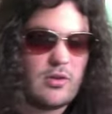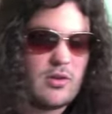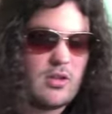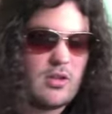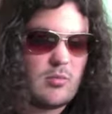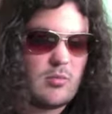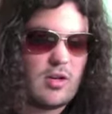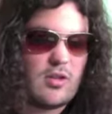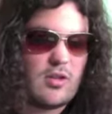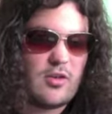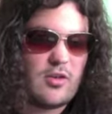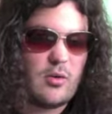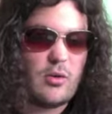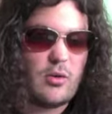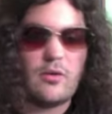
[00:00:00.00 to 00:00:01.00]
make a
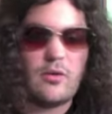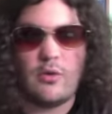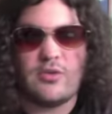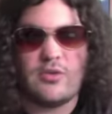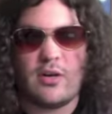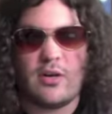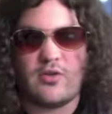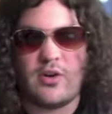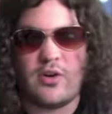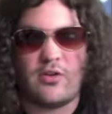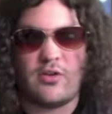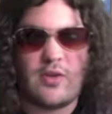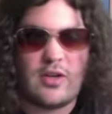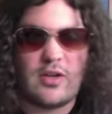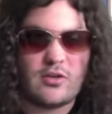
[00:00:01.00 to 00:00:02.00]
sequel of Hotel
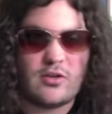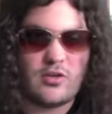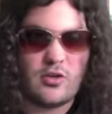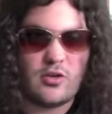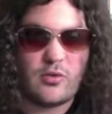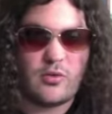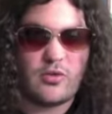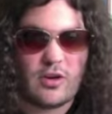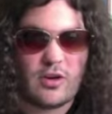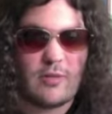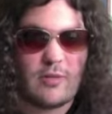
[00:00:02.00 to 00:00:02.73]
Transylvania 2. So,